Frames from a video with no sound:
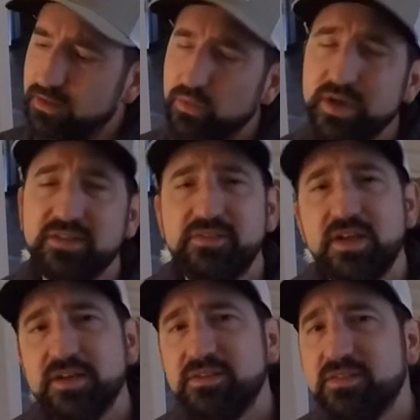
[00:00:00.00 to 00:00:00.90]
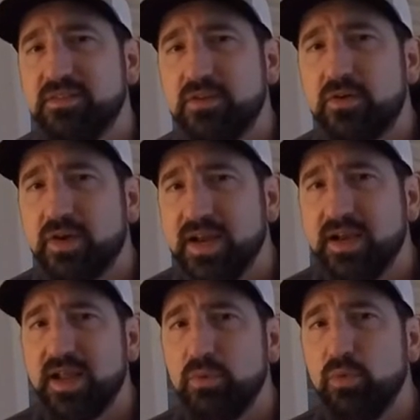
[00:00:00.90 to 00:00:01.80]
what it's done is it's
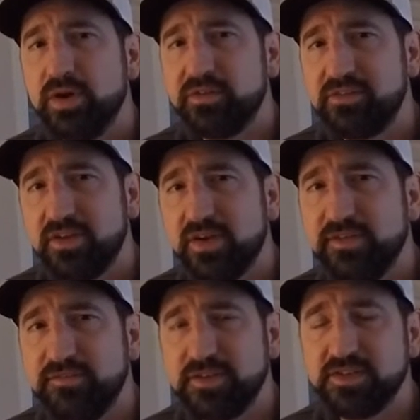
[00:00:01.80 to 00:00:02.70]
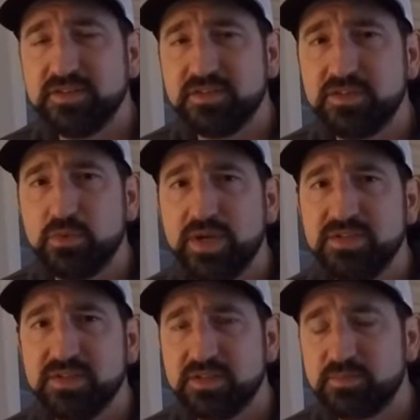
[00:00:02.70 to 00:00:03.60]
created a winter steelhead fishing
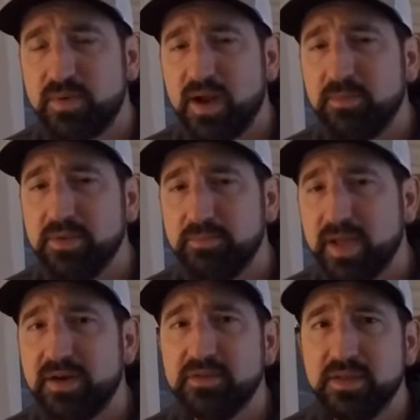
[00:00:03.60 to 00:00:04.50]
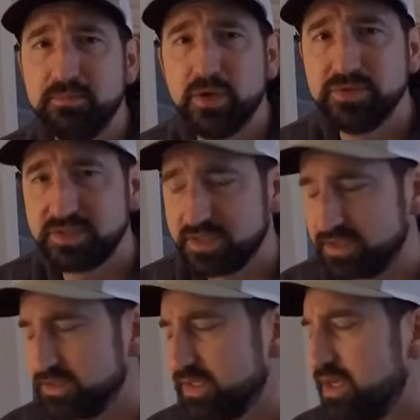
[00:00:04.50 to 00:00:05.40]
situation that's probably better than most
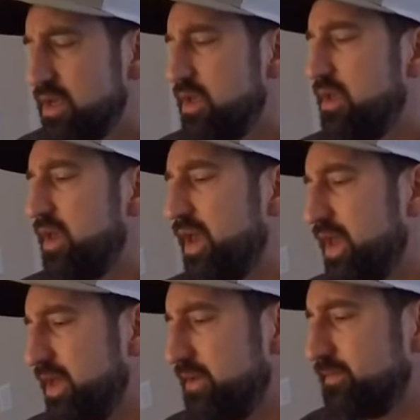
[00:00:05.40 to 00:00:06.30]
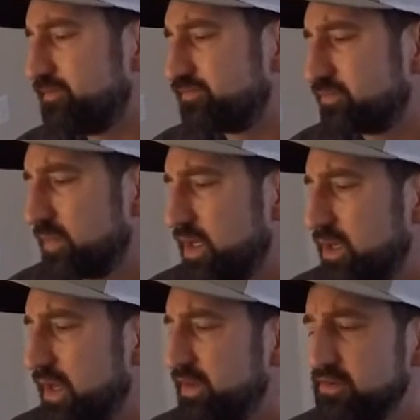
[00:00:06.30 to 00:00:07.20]
years. And
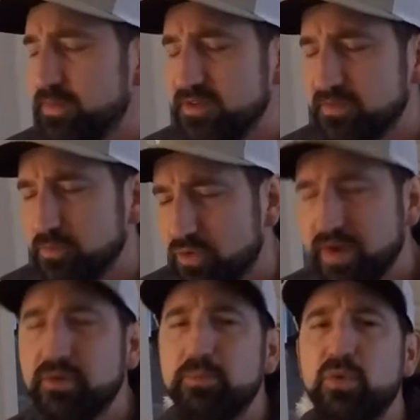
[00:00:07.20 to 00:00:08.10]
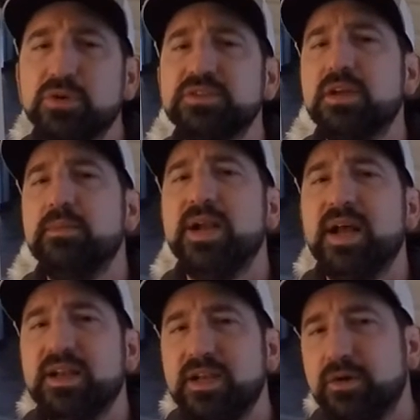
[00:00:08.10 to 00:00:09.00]
there's been some great reports coming
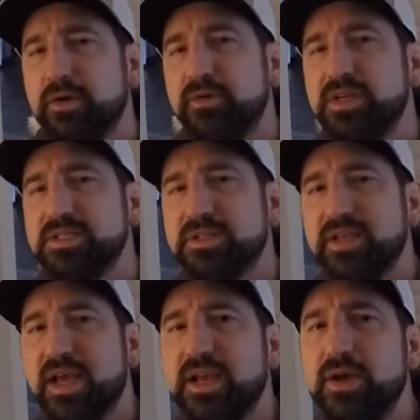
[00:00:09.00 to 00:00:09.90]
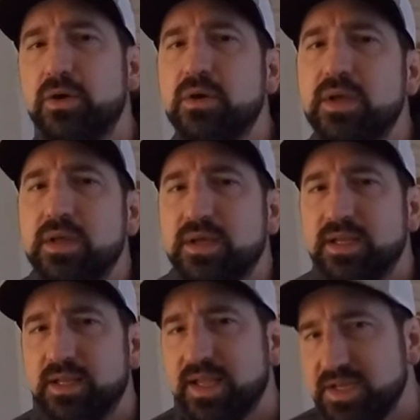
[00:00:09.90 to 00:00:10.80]
out of Erie recently. I know
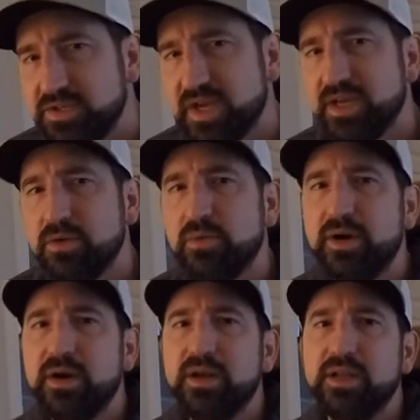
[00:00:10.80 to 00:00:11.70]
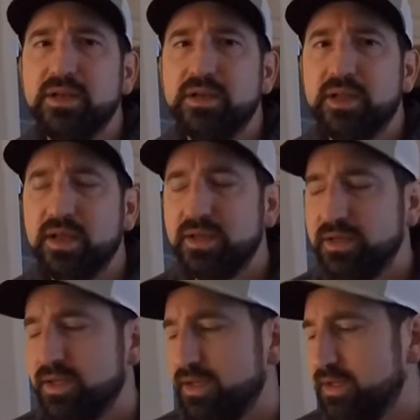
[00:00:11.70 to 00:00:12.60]
in late January
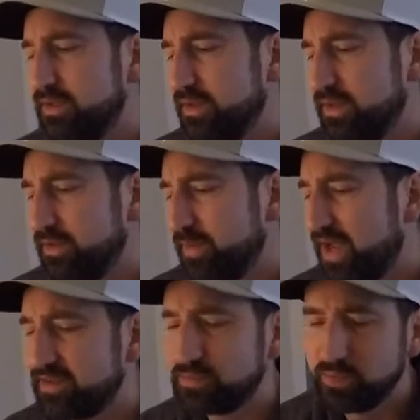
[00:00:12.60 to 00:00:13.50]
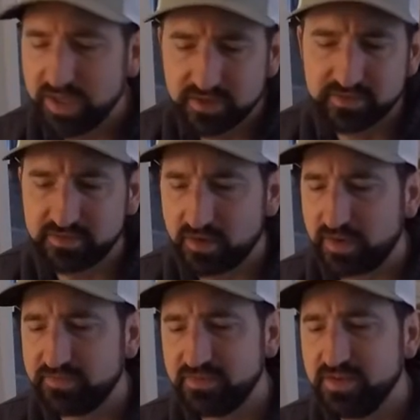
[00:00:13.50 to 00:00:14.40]
and the past week or so,
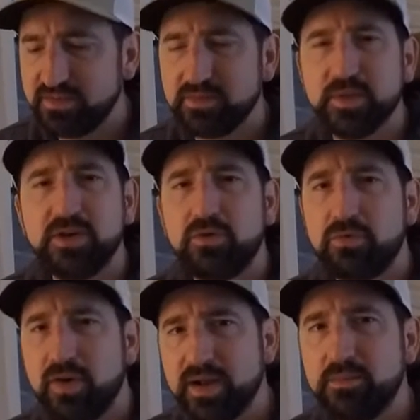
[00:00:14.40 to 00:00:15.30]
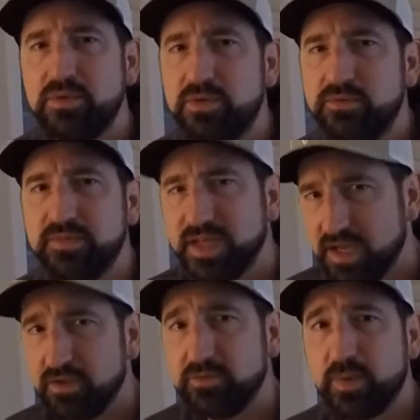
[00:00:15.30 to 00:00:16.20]
I've seen some incredible
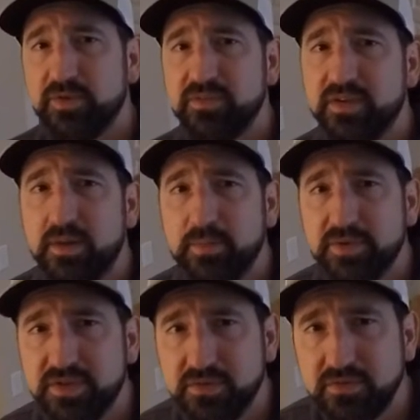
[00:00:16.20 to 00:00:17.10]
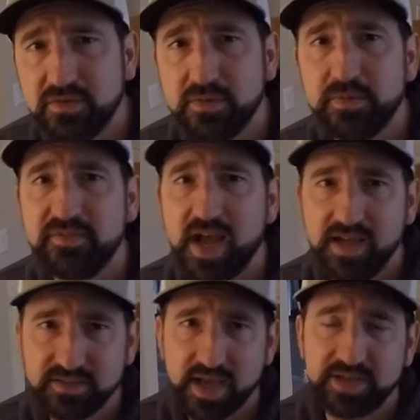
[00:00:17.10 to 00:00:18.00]
videos posted up on YouTube of
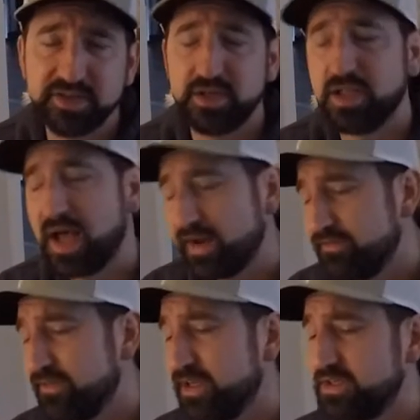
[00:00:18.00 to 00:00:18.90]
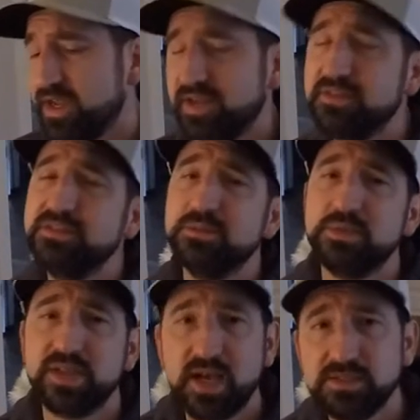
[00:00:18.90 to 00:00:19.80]
guys catching a lot of fish, catching some
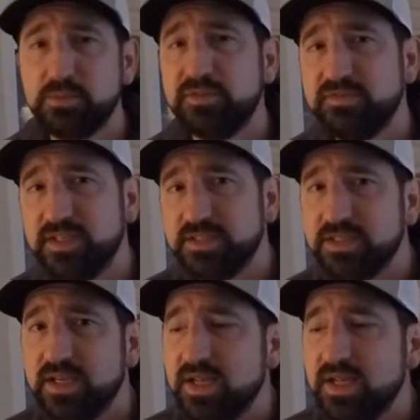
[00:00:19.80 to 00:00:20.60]
sizable fish.